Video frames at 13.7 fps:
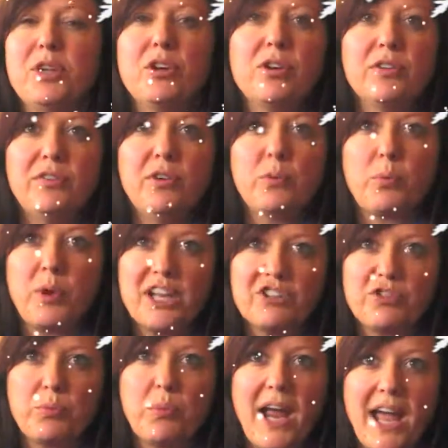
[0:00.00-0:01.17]
beautiful
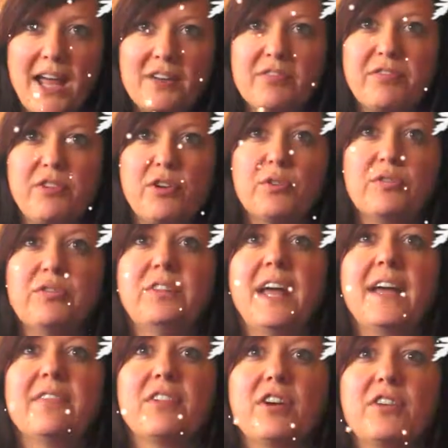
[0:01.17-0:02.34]
rich red fruit
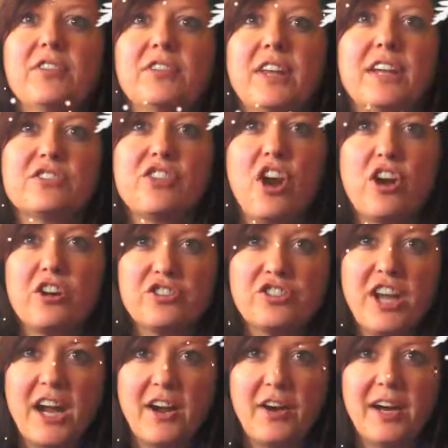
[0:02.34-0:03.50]
flavors like dark
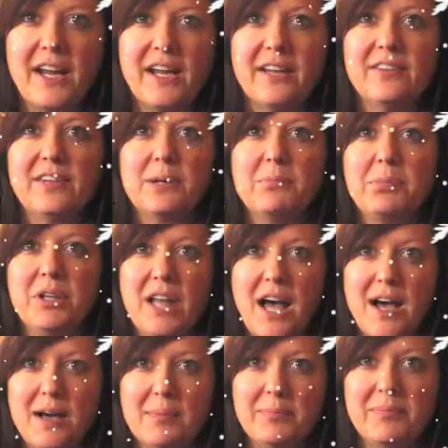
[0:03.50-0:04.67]
cherries and
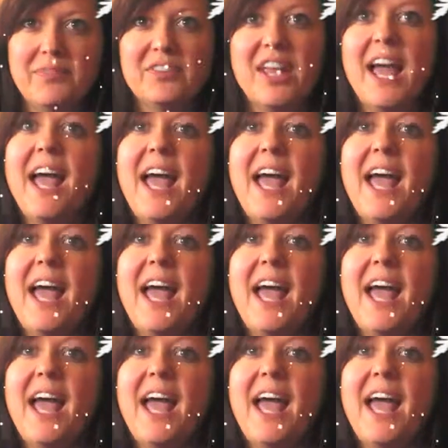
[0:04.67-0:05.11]
plums,